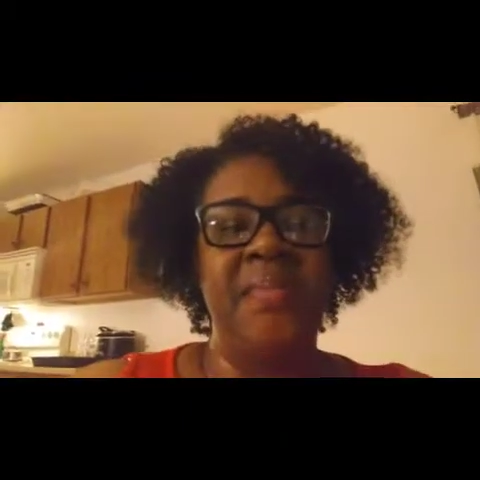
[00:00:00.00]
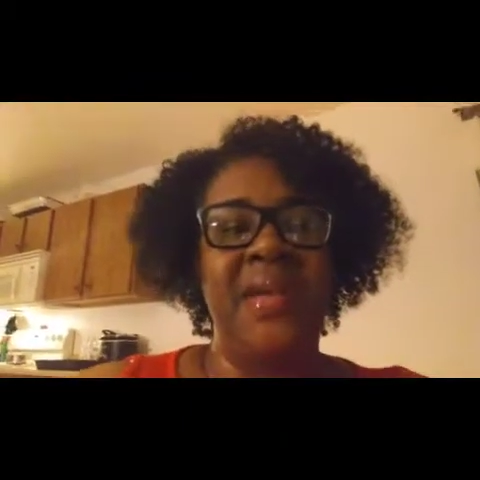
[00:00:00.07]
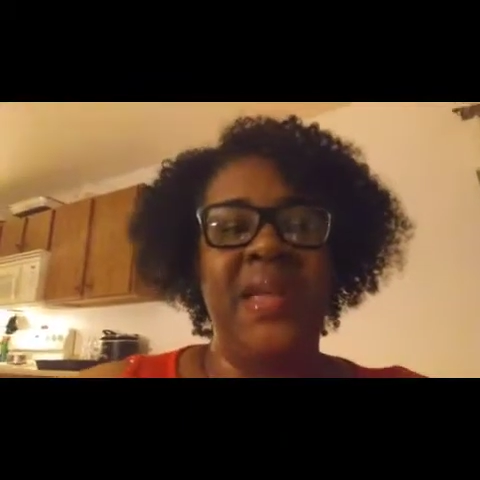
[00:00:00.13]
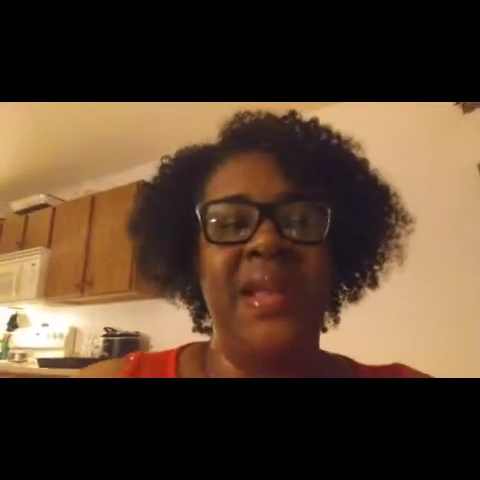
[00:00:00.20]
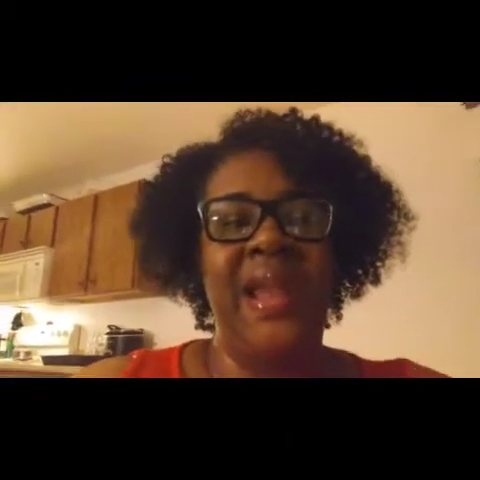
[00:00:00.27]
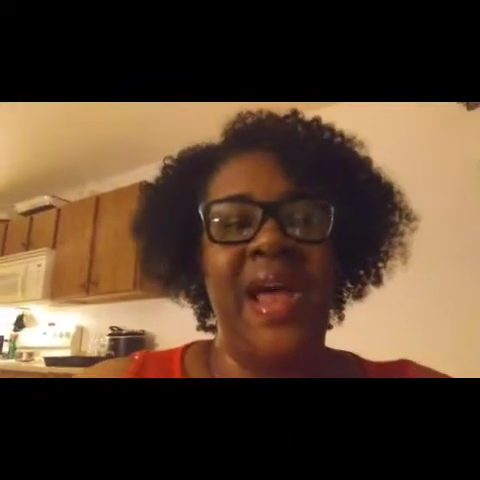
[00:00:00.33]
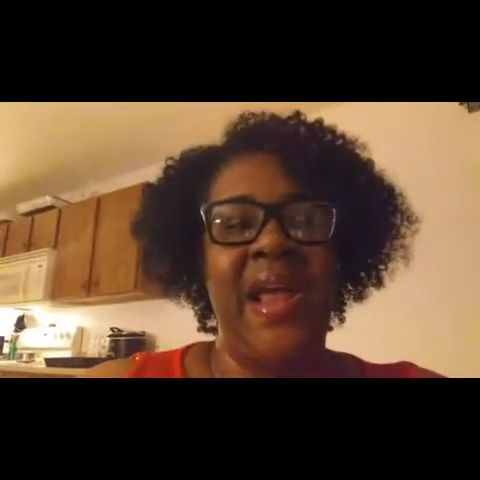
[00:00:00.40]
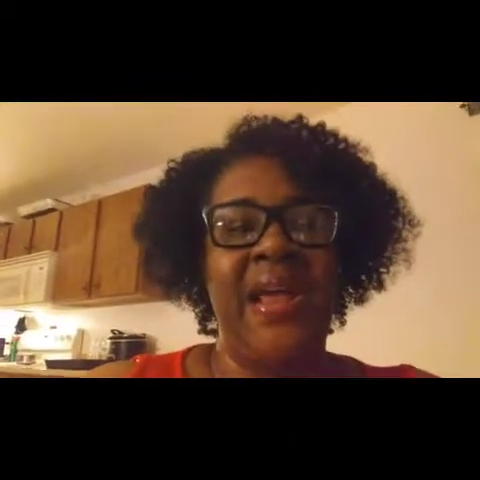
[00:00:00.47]
I
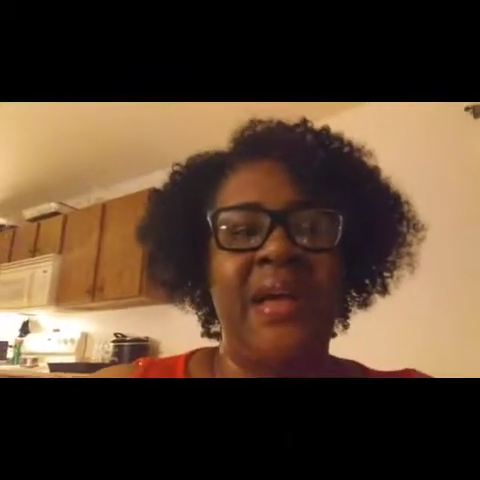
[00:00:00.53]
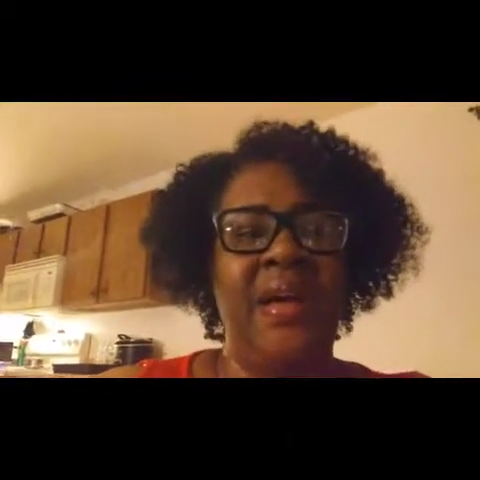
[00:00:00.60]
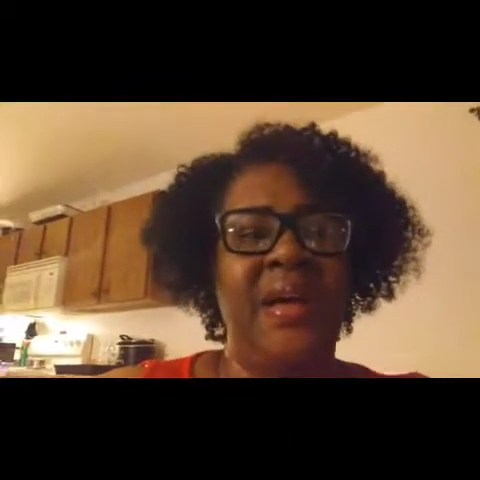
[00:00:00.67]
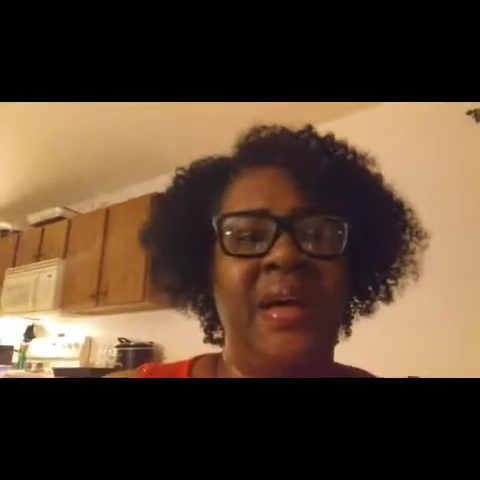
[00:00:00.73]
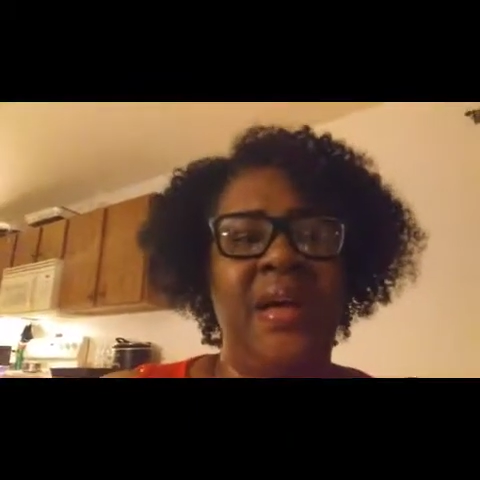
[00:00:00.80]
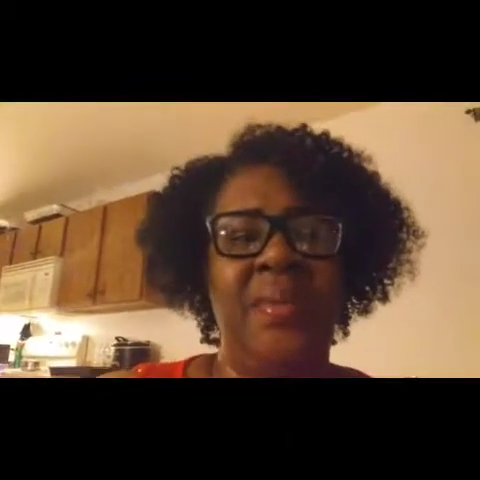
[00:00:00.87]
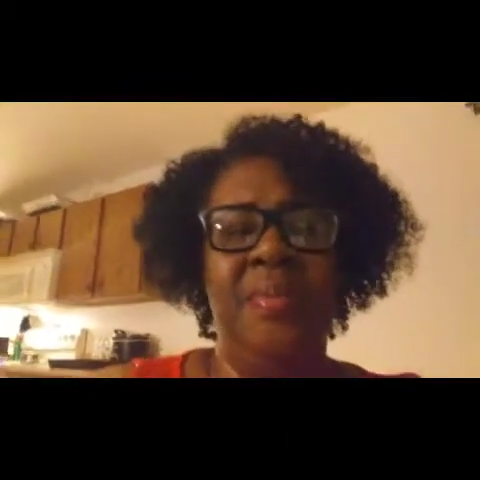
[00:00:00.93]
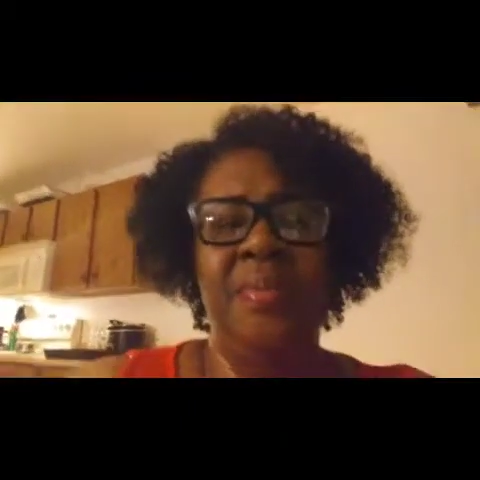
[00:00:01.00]
mean like
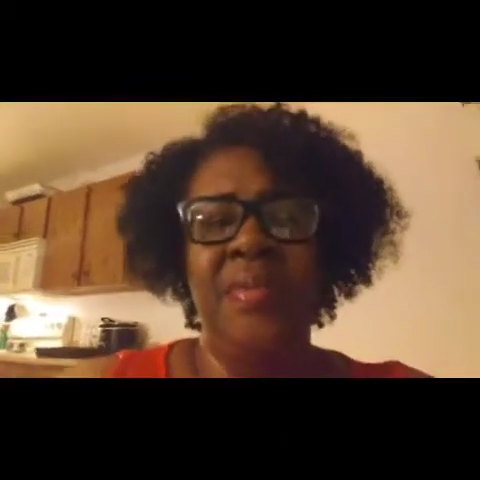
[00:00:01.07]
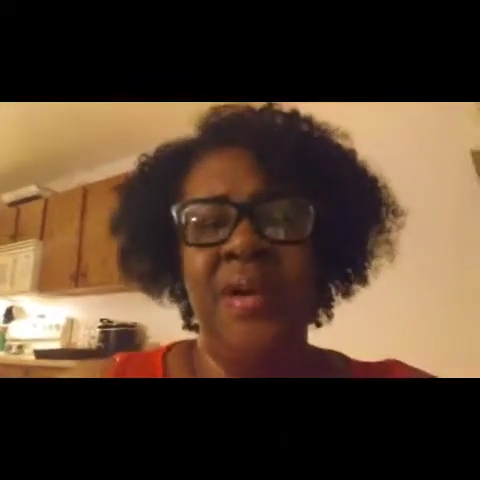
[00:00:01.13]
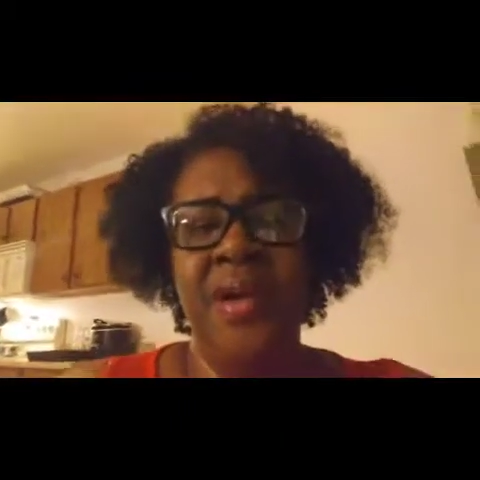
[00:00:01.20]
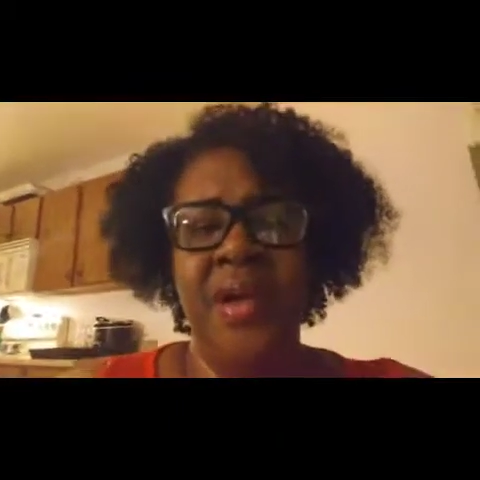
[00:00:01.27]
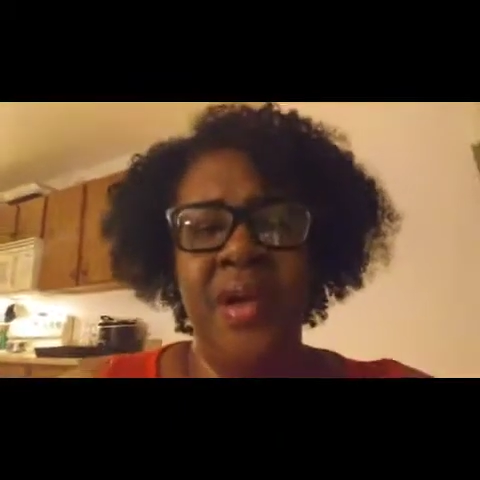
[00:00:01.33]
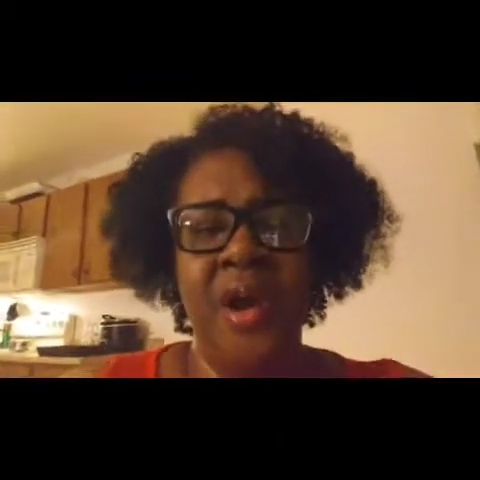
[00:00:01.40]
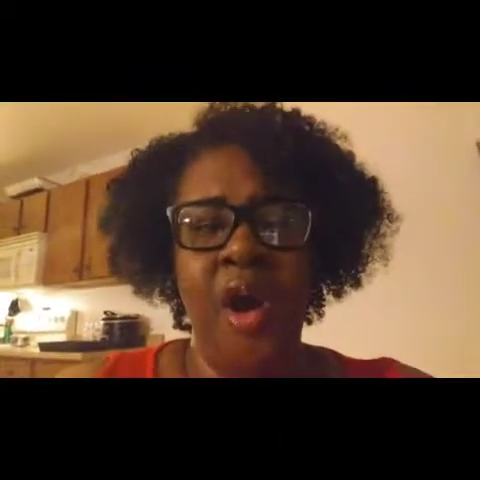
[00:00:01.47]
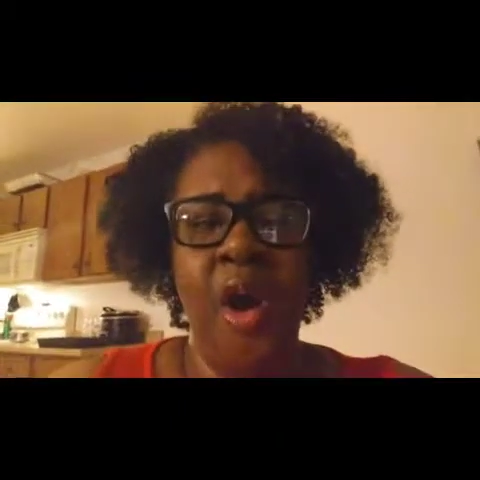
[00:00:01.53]

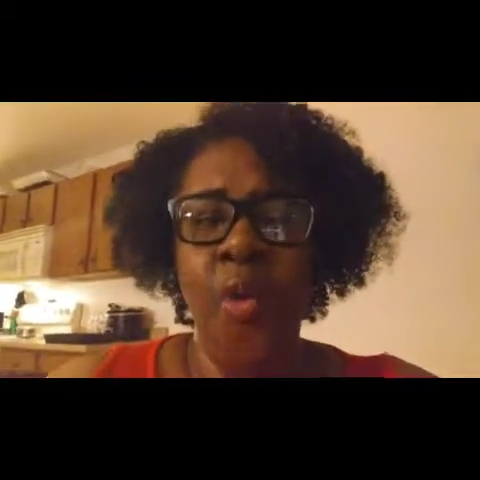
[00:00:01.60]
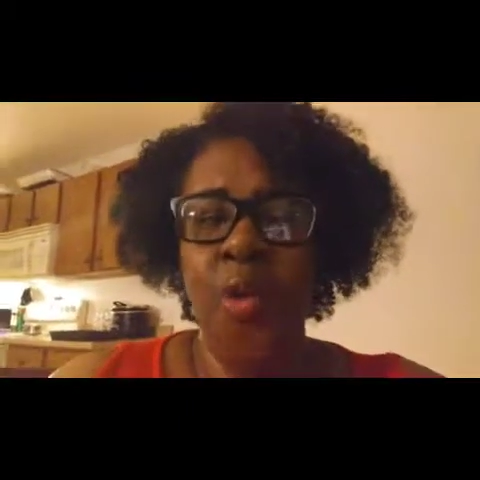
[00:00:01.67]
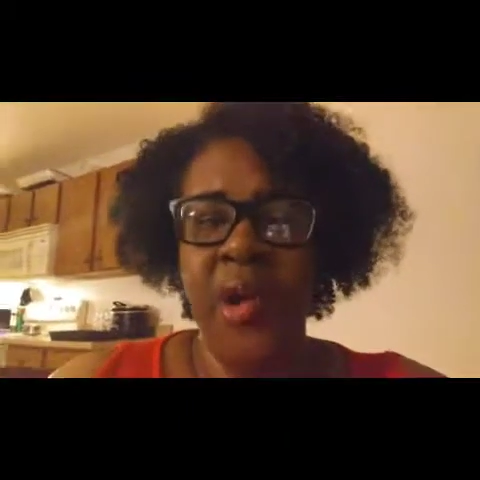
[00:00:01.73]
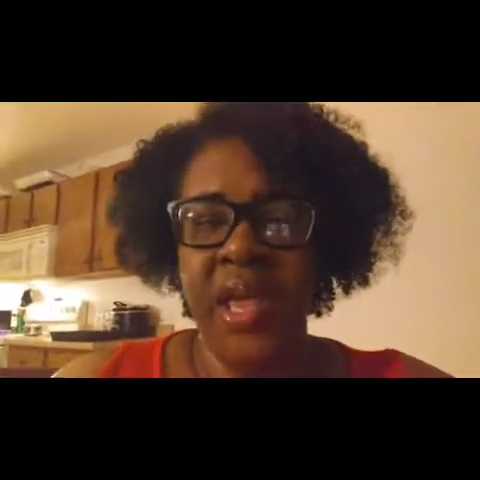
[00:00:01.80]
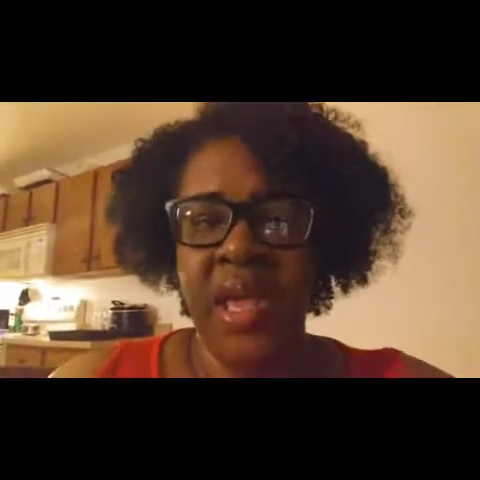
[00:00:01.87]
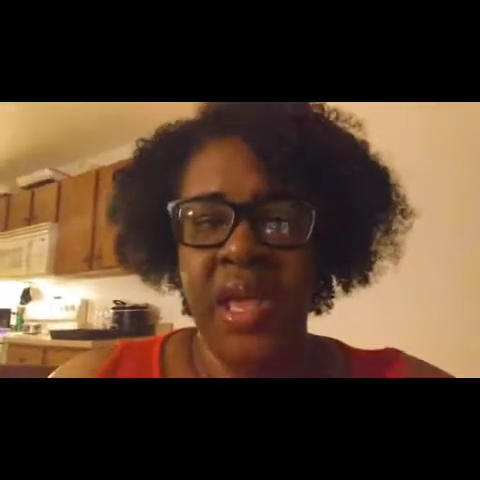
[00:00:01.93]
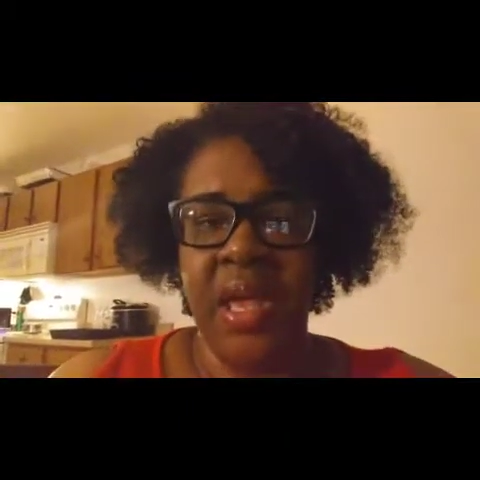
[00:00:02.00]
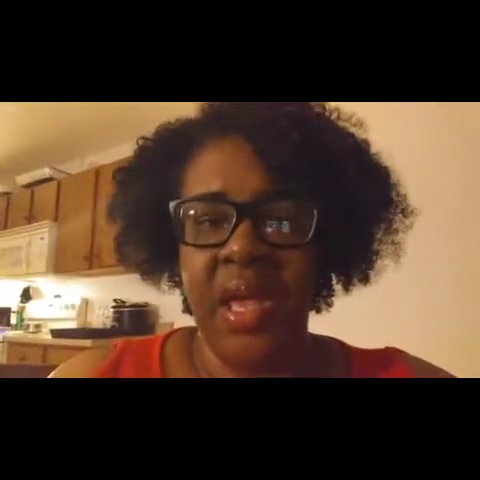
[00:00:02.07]
a
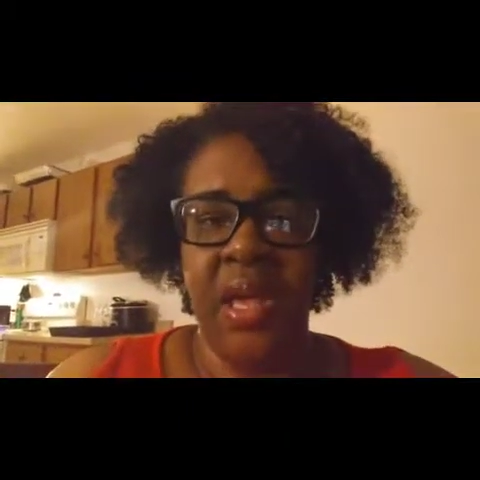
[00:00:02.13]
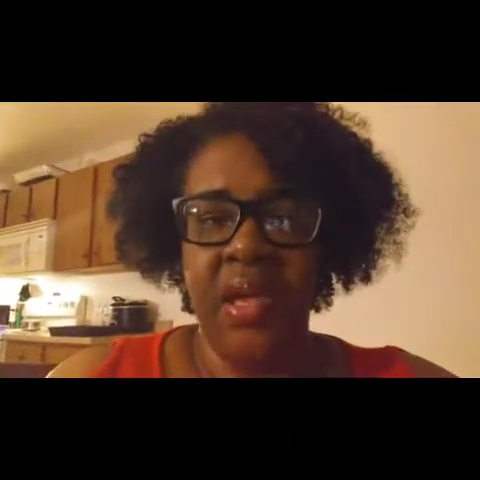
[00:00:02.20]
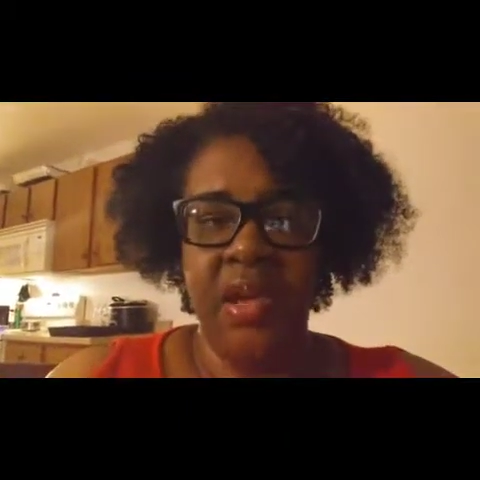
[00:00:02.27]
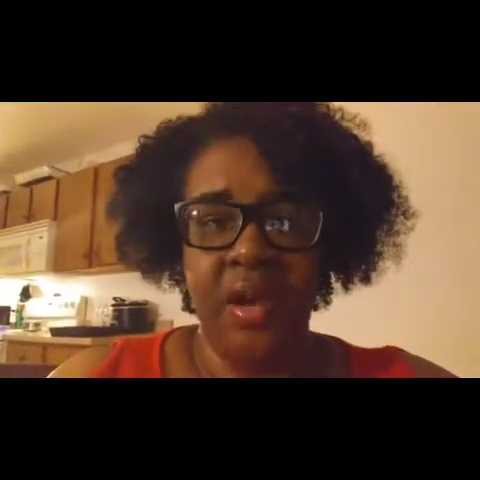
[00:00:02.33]
wig.